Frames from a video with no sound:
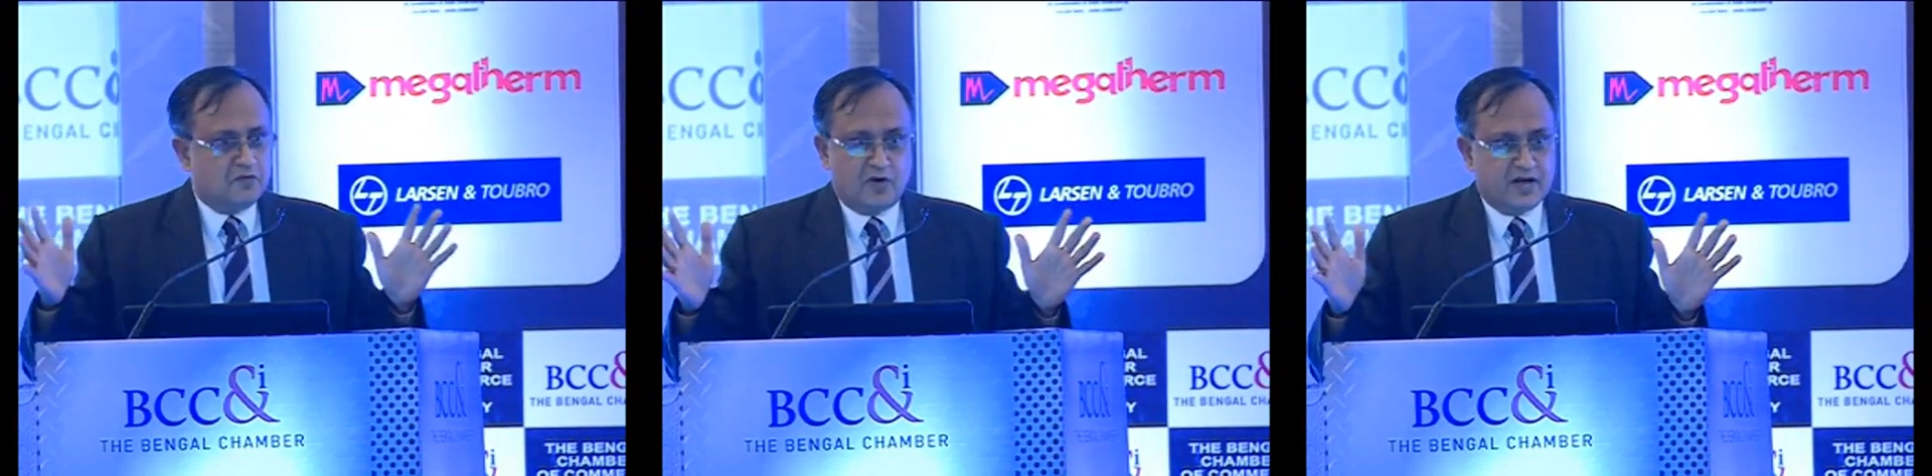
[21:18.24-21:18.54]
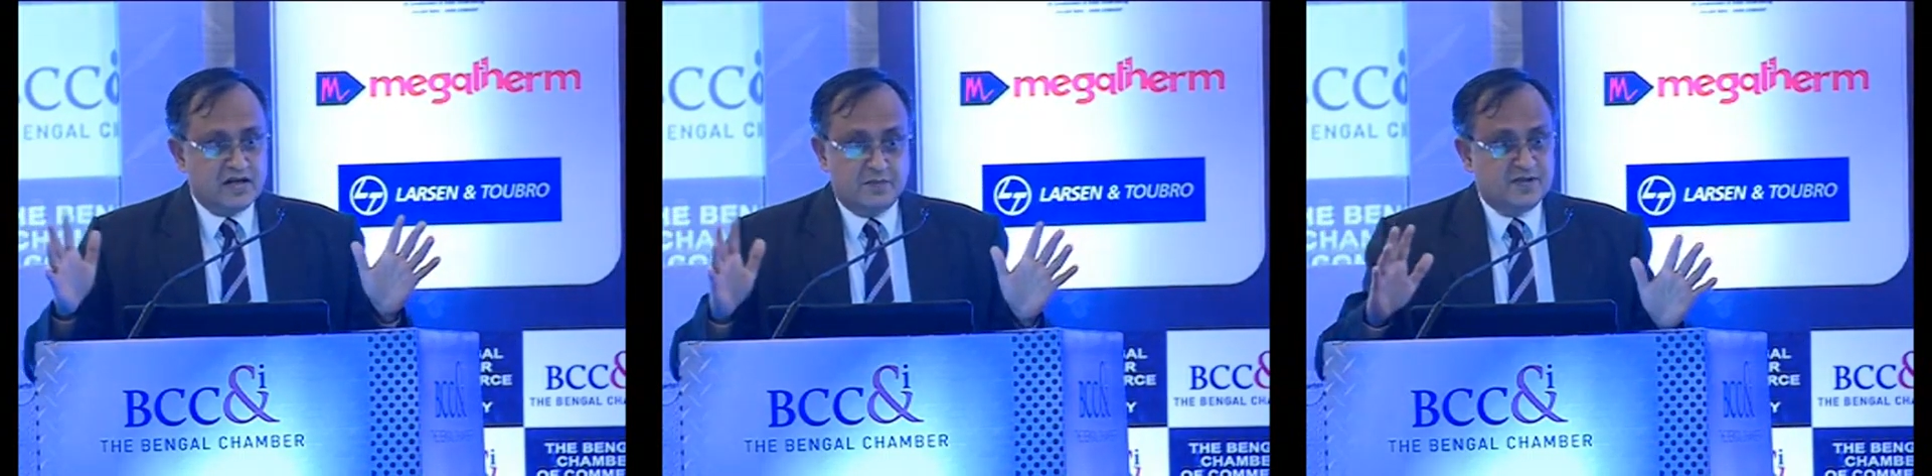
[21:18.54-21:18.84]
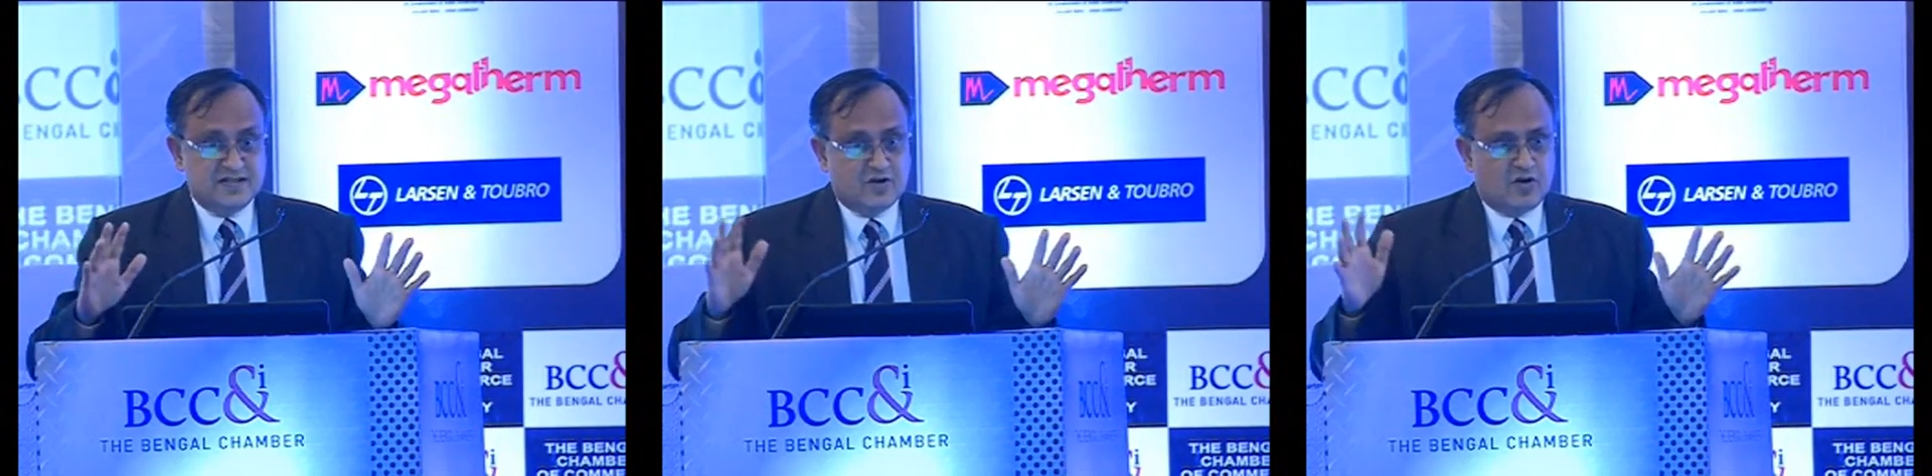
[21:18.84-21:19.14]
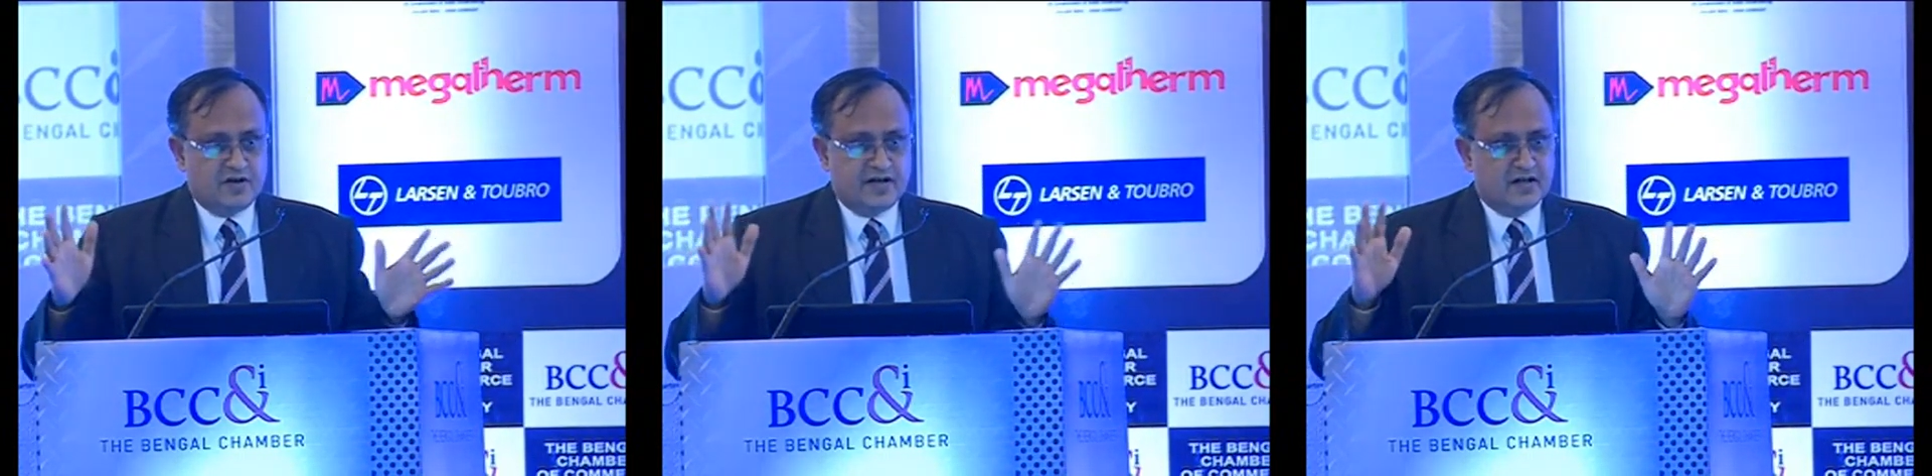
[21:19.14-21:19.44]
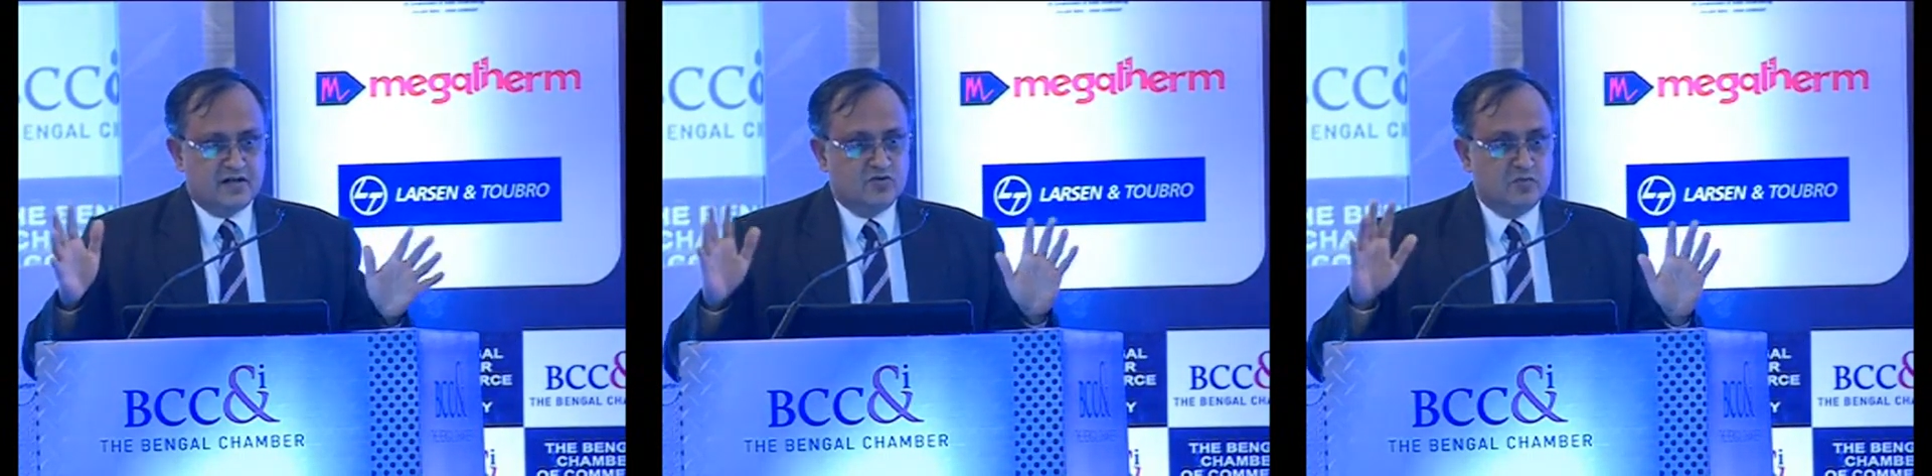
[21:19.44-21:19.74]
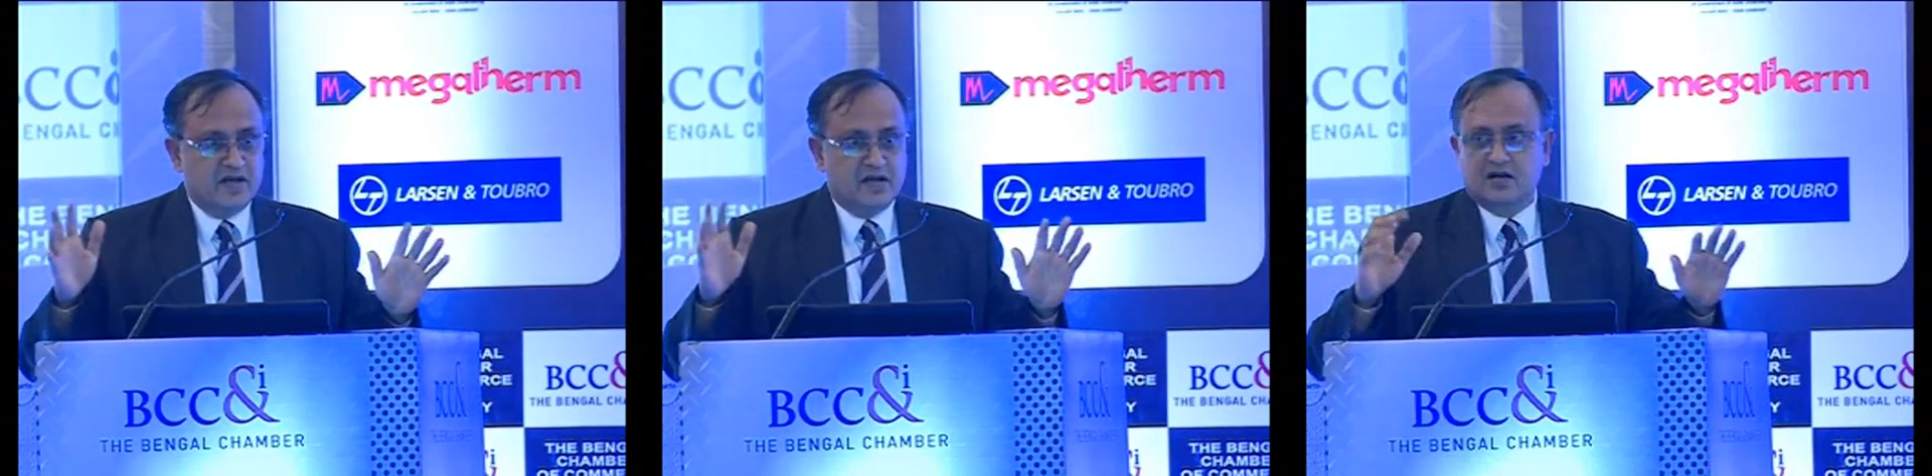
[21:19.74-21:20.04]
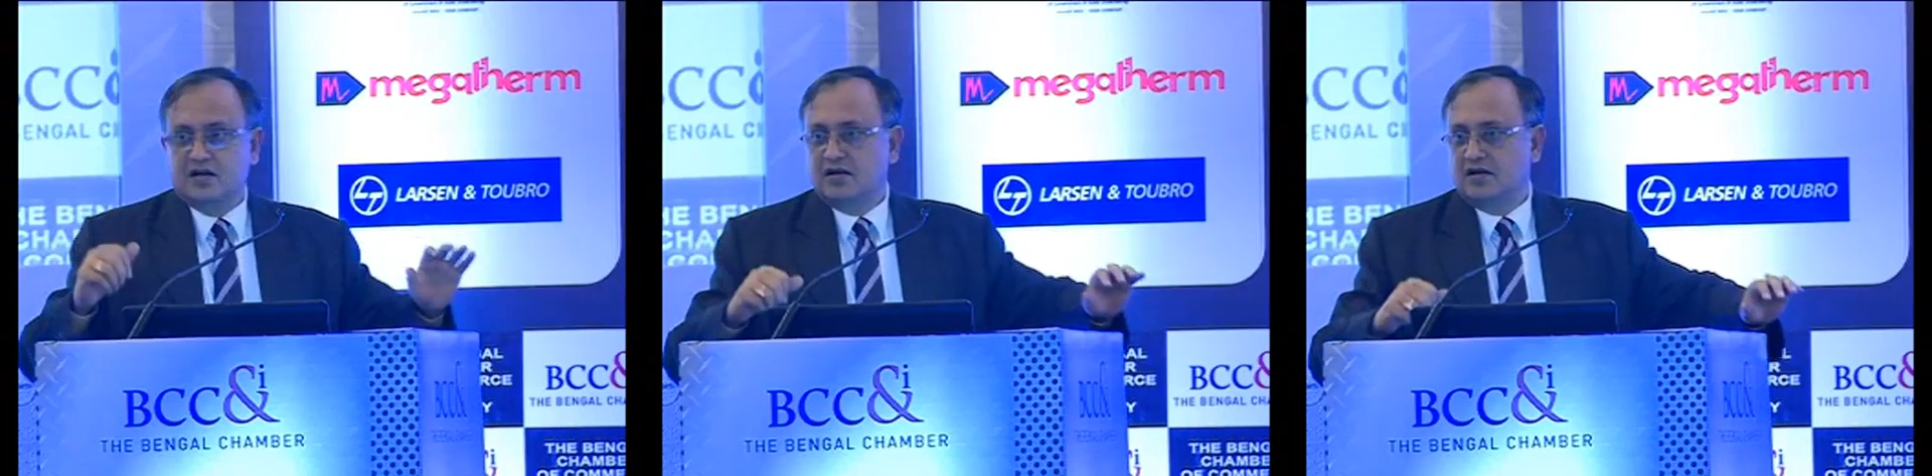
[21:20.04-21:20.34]
for an EPC contractor to
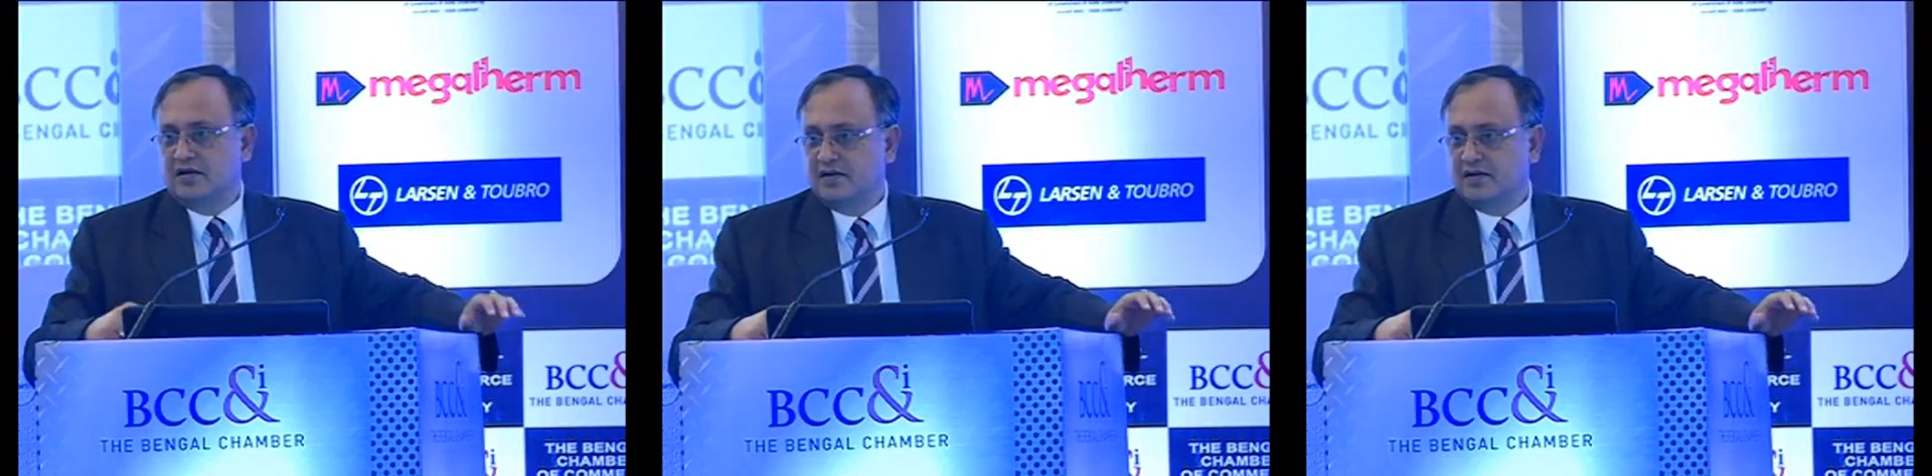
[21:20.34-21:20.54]
make a